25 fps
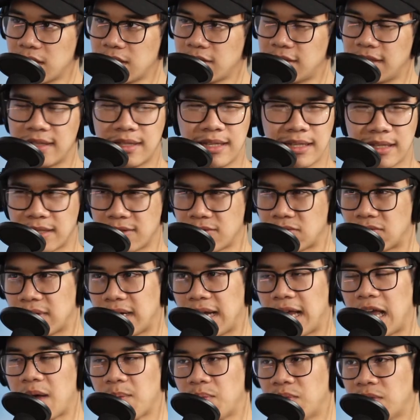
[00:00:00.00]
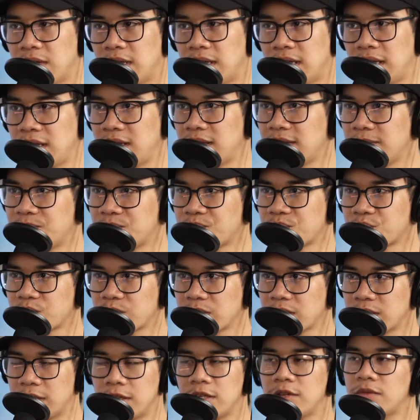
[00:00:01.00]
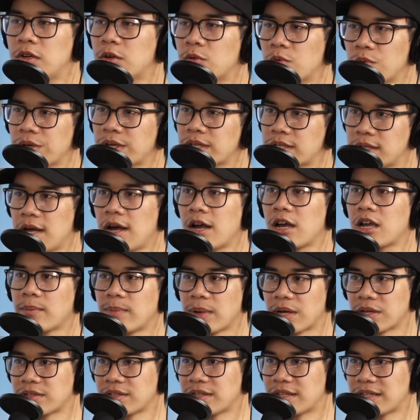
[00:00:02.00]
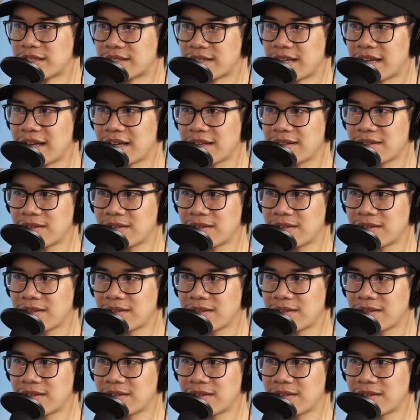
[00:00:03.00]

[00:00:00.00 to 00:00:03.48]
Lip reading: Didn't think this was gonna happen today. Didn't even know what we're gonna talk about today, Zach.